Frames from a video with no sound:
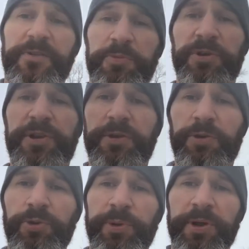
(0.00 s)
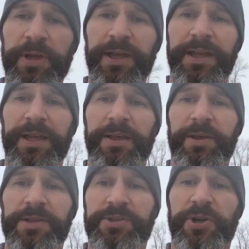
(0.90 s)
thermal cube
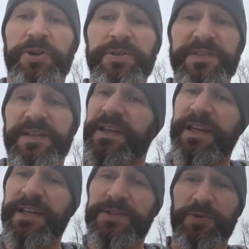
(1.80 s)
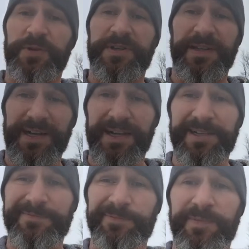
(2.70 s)
turns the heat source
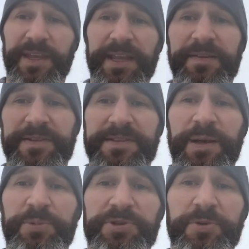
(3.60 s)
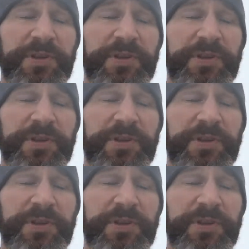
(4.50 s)
on if the temperature